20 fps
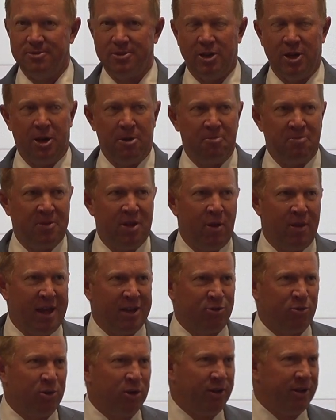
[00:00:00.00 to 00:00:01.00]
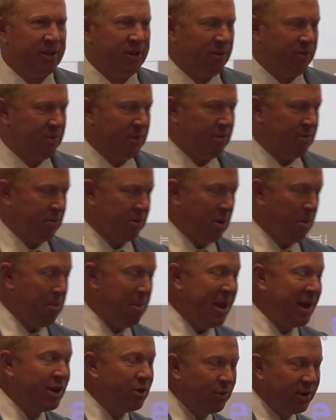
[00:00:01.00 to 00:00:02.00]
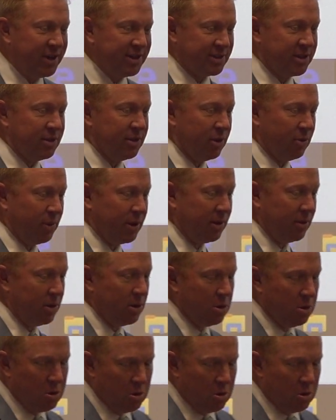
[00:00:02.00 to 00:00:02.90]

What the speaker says: That's really the main reason that we